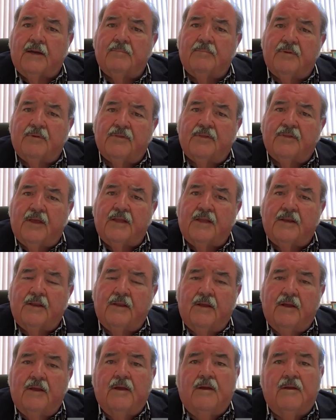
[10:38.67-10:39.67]
But
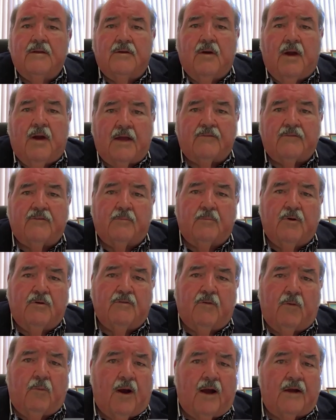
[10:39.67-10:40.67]
then you had to move
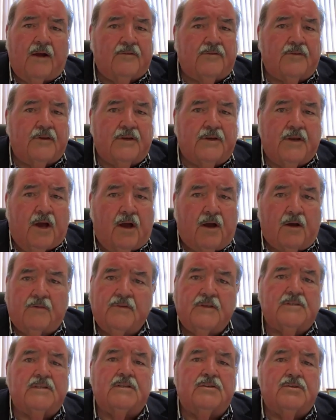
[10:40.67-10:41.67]
away and think, no,
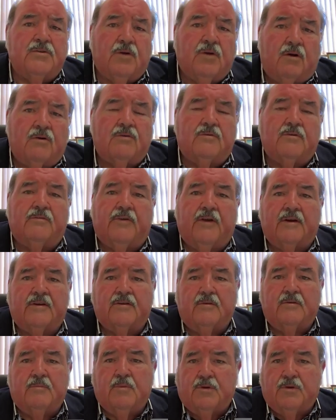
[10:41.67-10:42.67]
this is not good for our
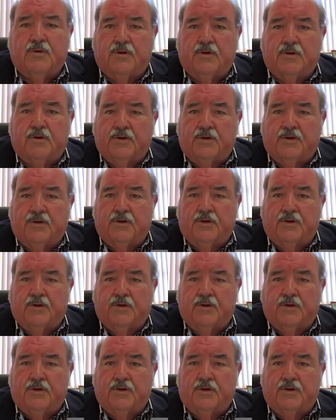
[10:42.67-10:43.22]
community.